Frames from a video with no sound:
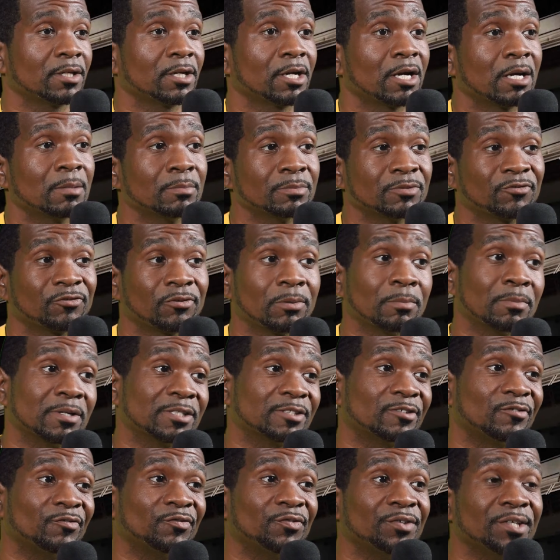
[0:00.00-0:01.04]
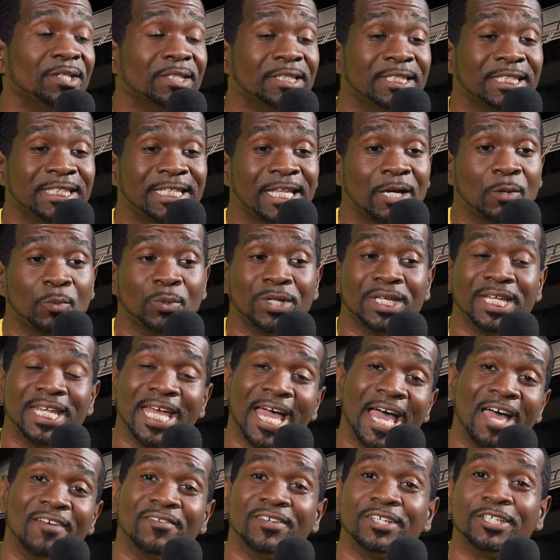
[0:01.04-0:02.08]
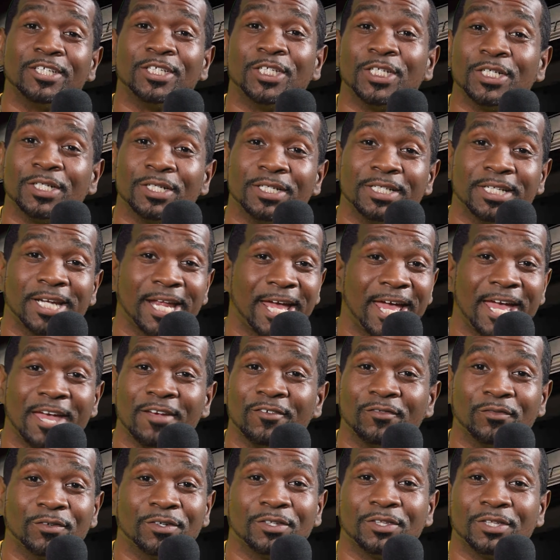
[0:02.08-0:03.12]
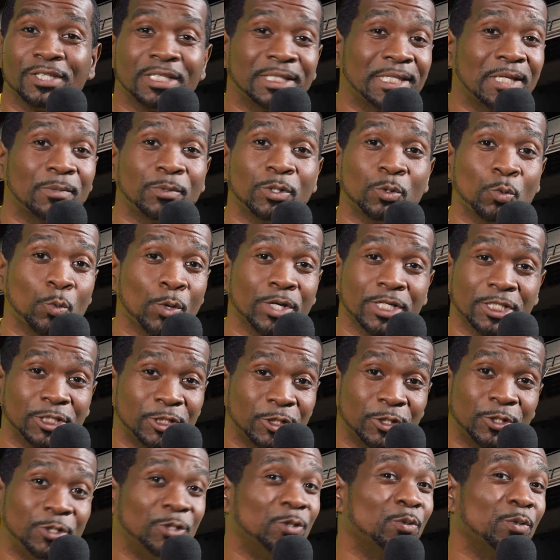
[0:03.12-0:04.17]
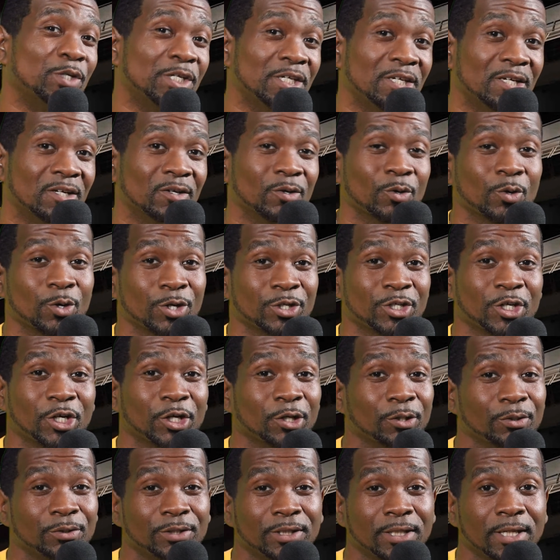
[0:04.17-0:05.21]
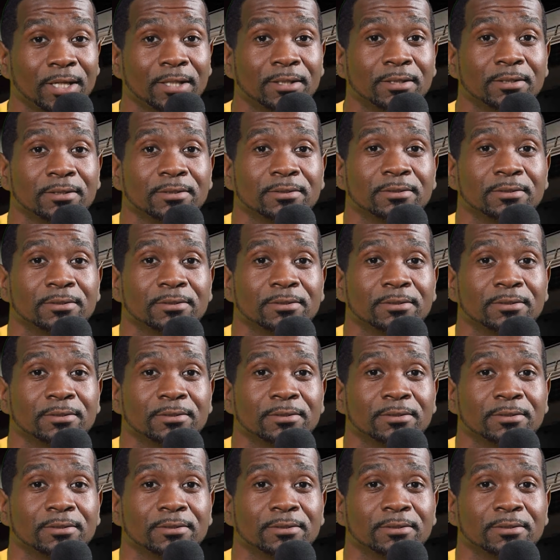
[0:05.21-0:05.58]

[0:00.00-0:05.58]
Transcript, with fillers: comes from us feeling that we haven't done everything that we wanted to do here on earth yet.